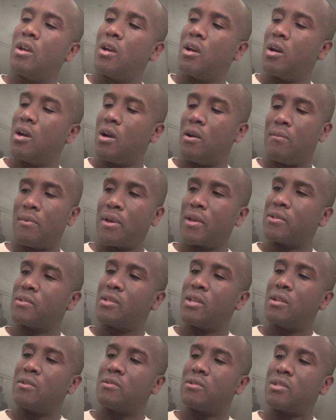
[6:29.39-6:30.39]
Like I
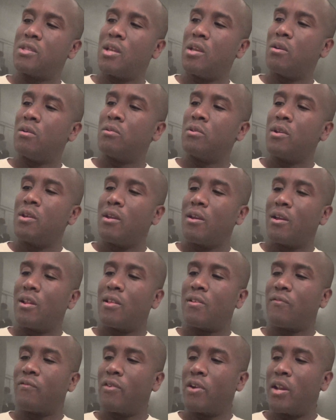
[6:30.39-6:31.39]
said, sealed. And
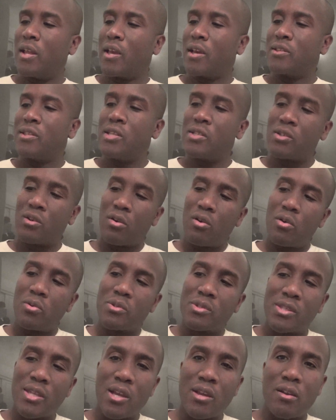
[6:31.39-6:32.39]
it's funny because these are the old
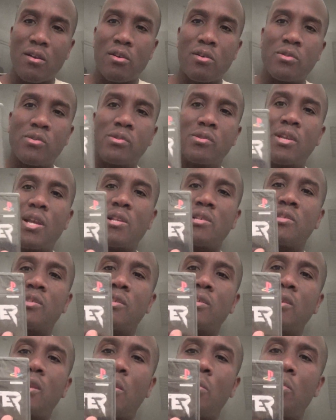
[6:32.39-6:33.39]
stickers
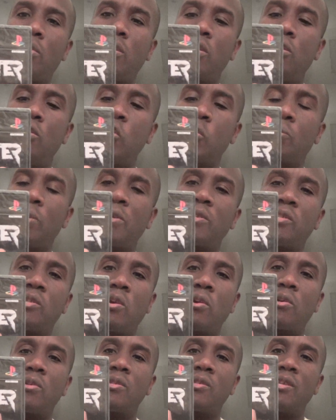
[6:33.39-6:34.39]
that were used by
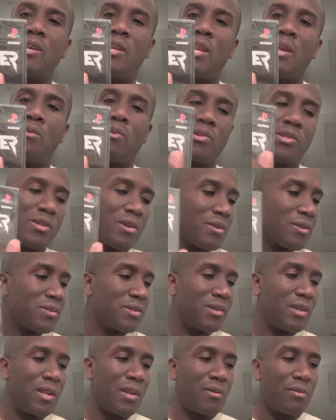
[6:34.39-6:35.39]
Circuit City when Circuit
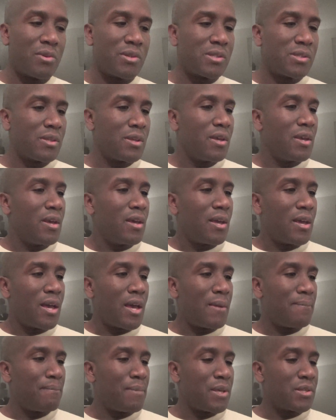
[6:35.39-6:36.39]
City was
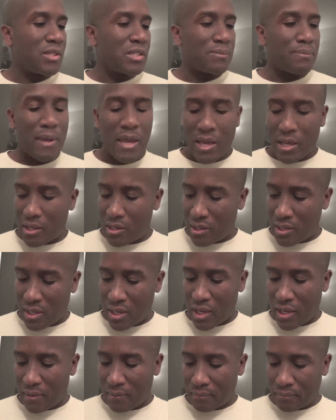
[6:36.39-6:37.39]
in business back in the
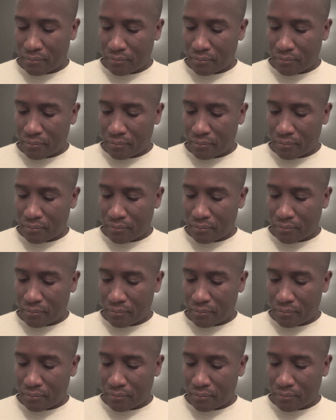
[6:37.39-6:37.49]
day.